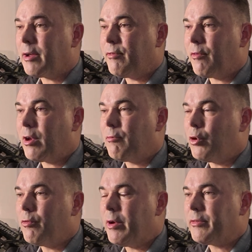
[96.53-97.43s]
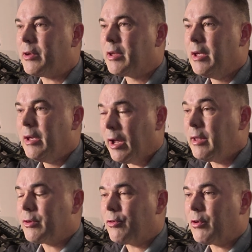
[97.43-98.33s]
I've never done road racing. I'd
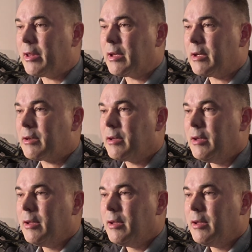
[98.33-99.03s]
like to try that.